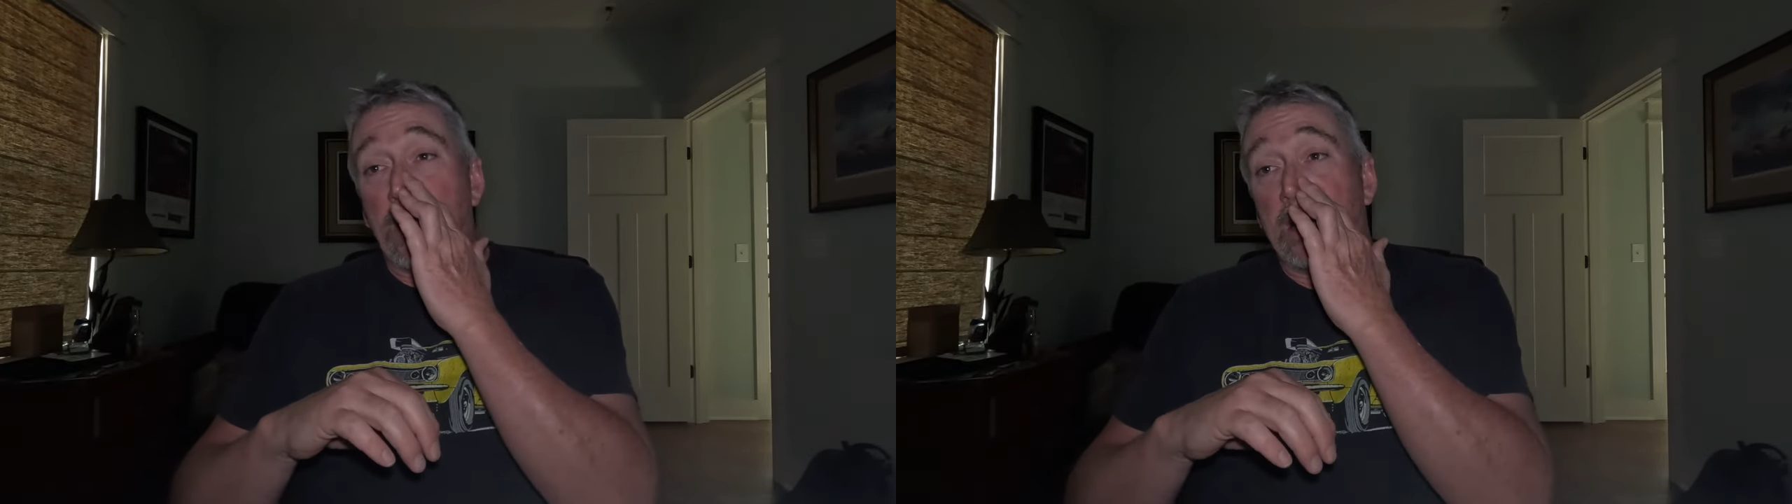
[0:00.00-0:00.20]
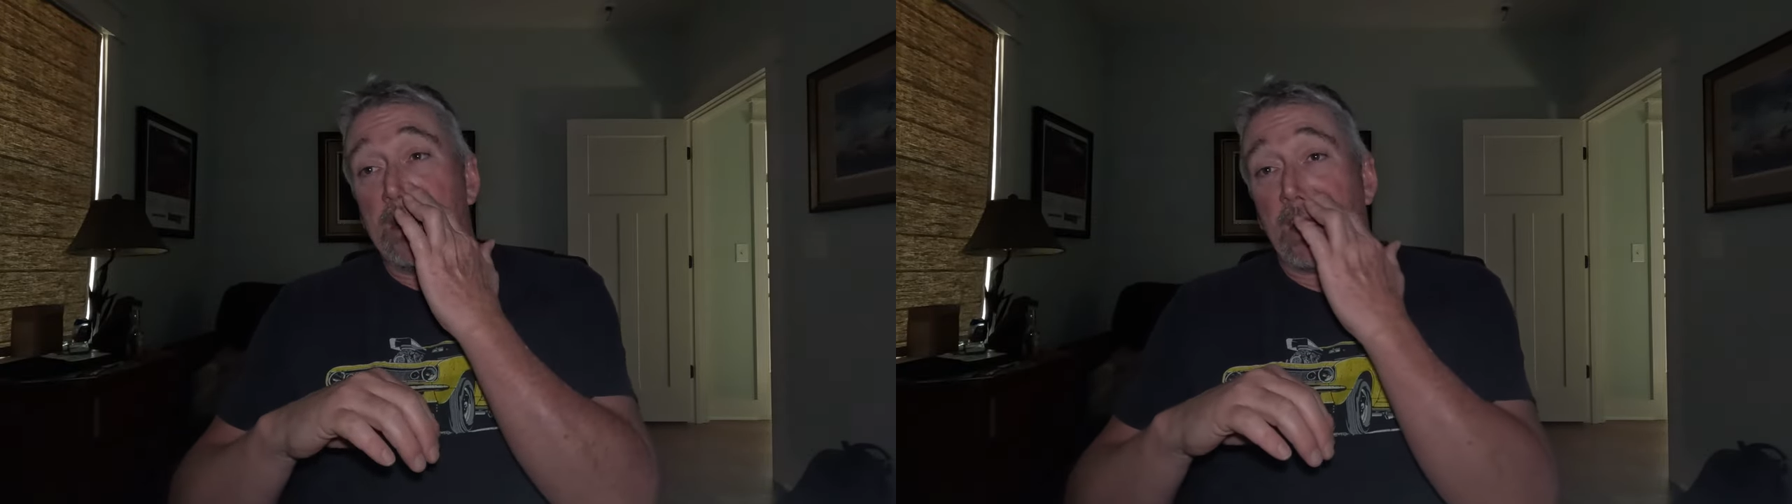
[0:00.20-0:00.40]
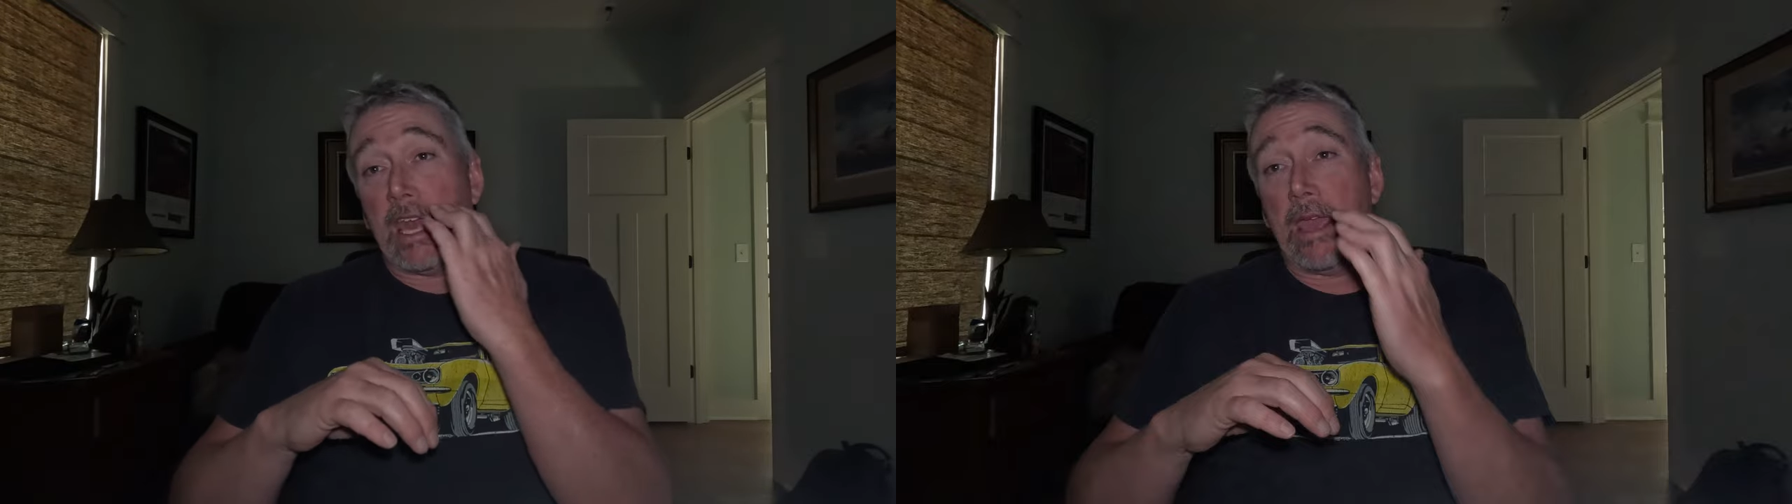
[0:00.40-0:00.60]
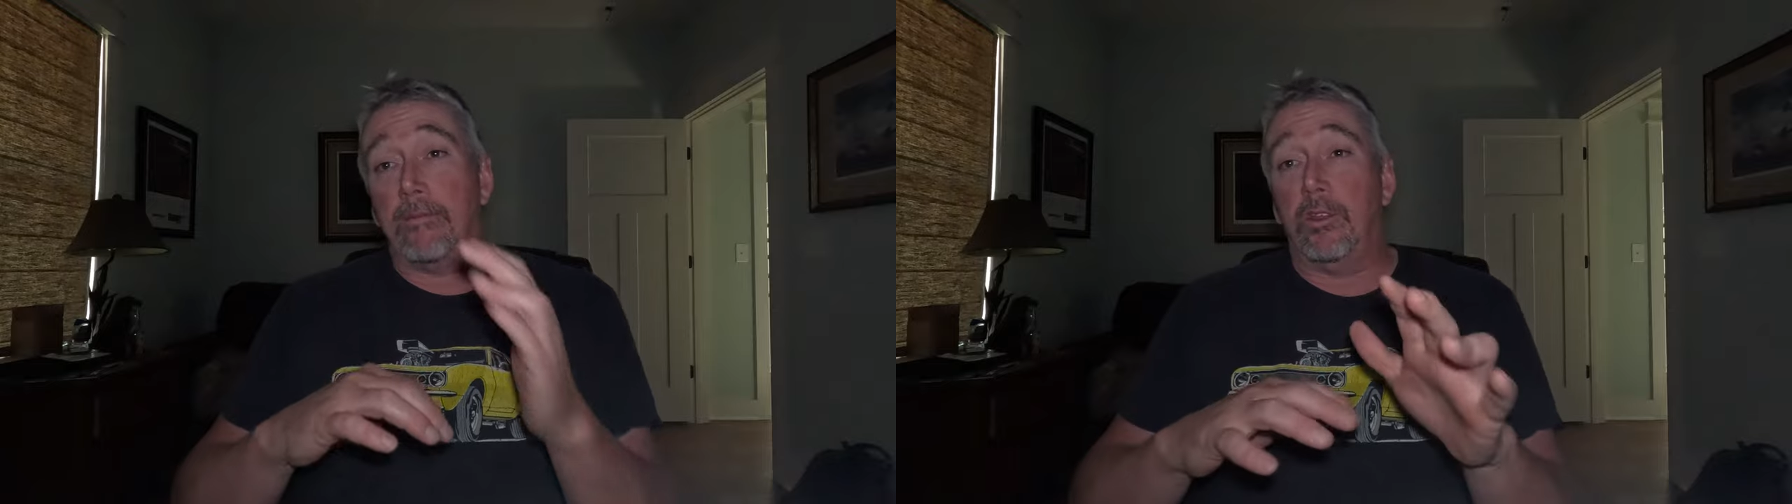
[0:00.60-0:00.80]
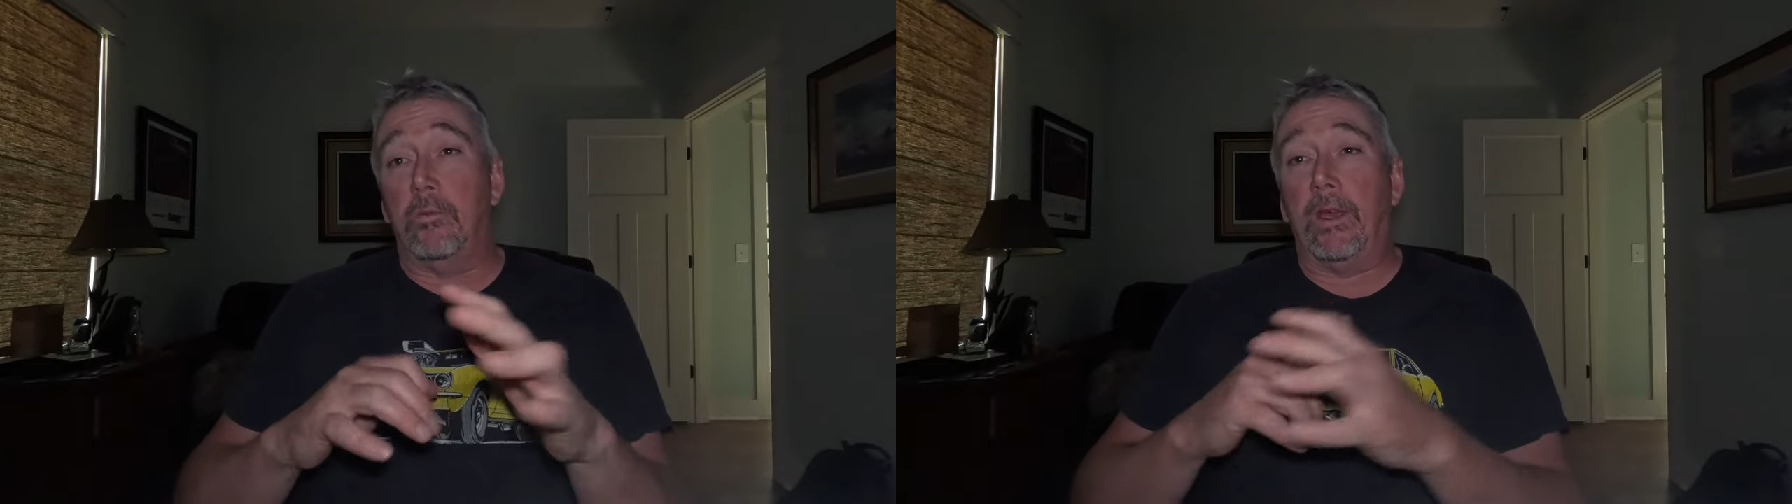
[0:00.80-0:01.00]
the idea
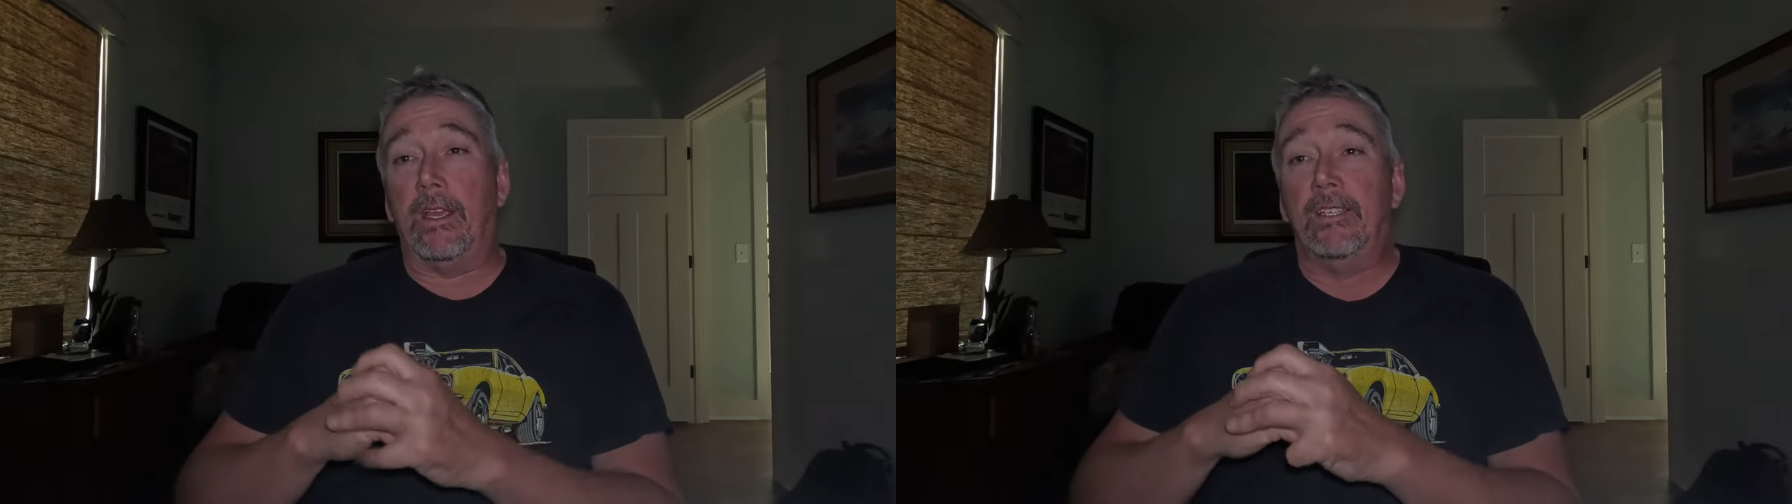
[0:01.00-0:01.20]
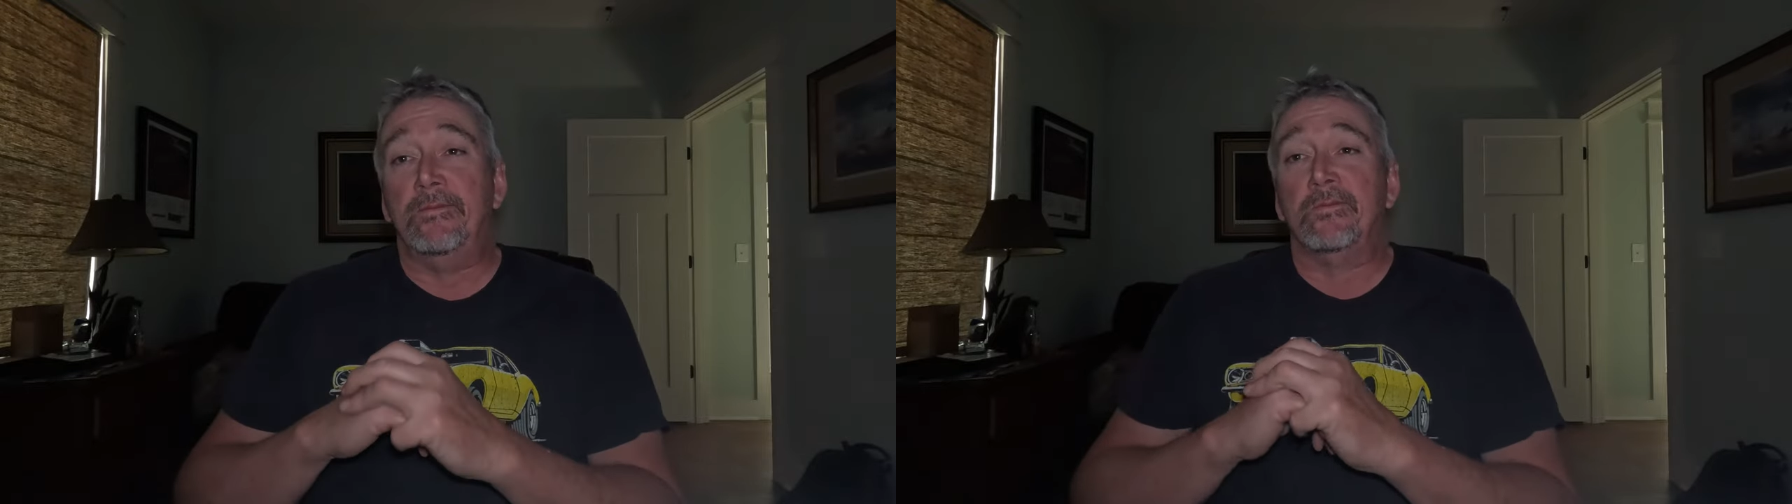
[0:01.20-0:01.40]
came to me,